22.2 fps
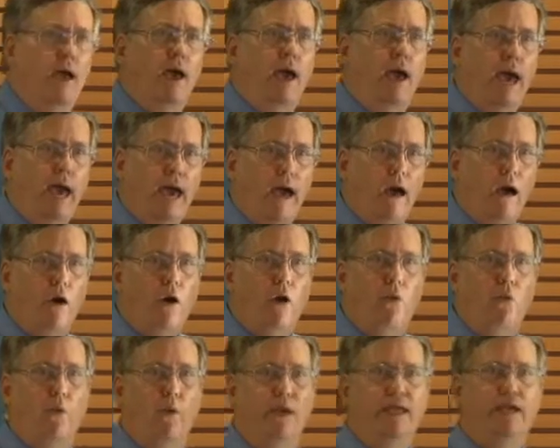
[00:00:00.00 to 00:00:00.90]

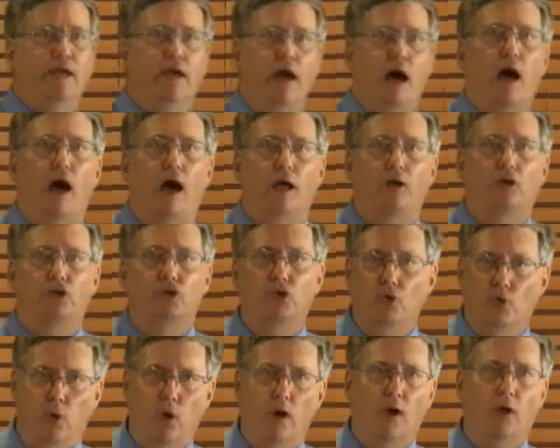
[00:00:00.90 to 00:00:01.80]
how we got
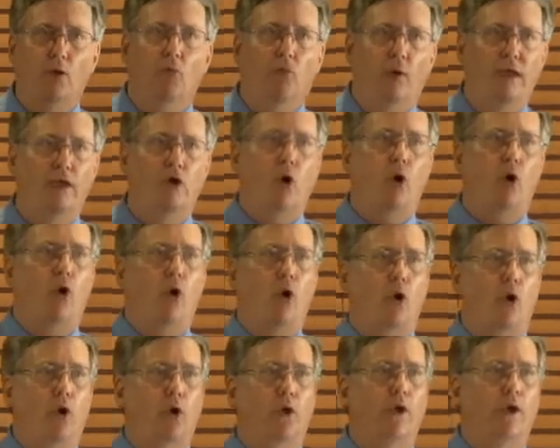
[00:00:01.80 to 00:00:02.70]
to where we
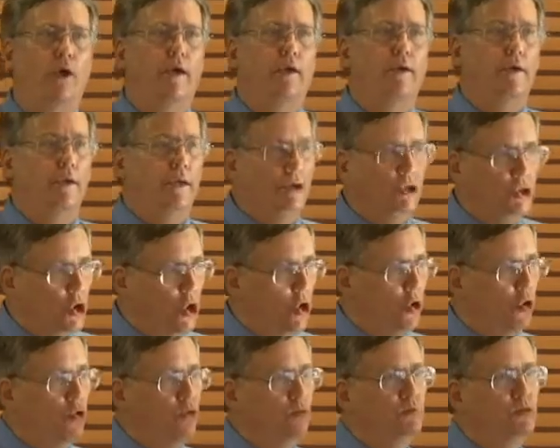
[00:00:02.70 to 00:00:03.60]
are in
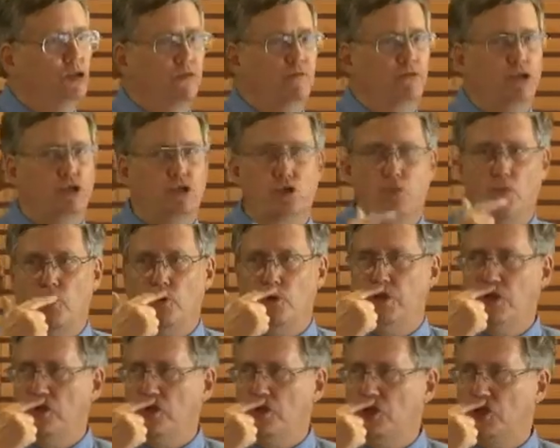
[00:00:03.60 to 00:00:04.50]
terms of the
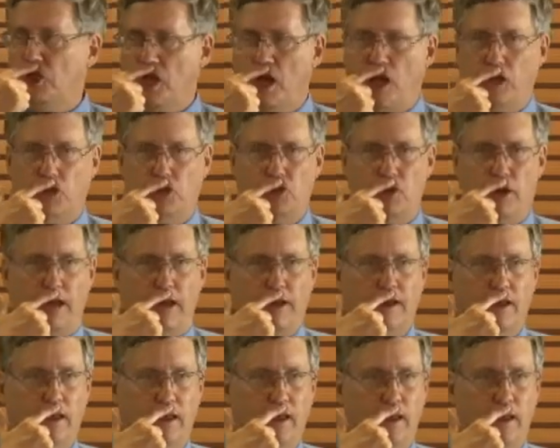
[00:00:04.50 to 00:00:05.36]
superintendent's contract.